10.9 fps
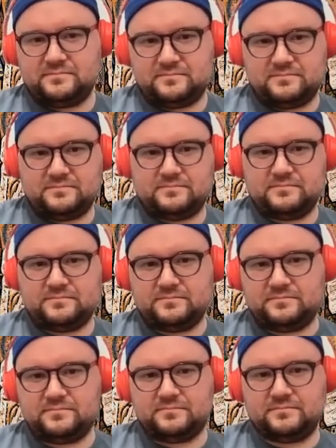
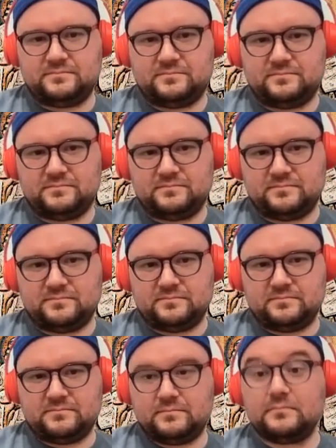
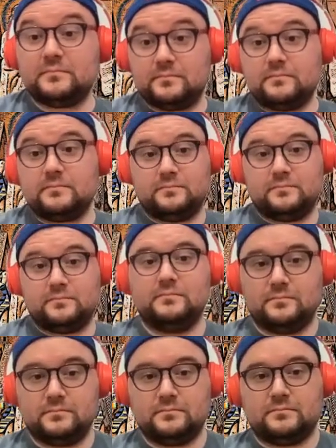
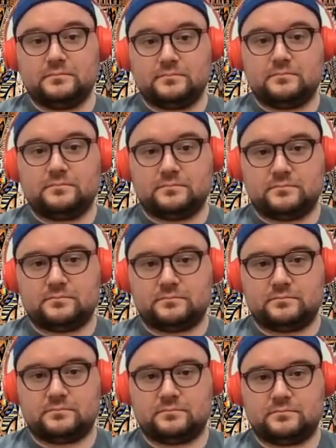
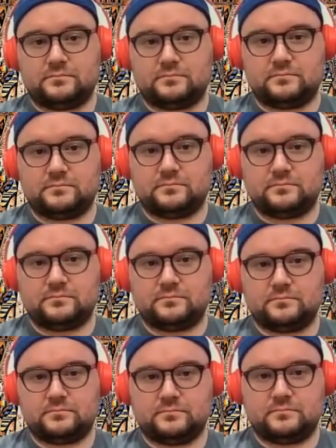
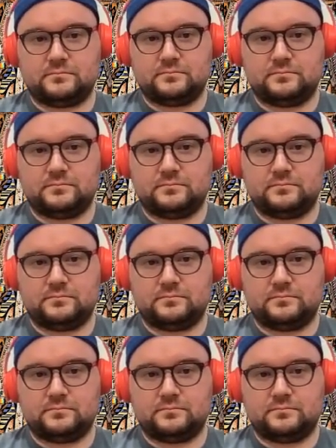No words are spoken by the person on screen.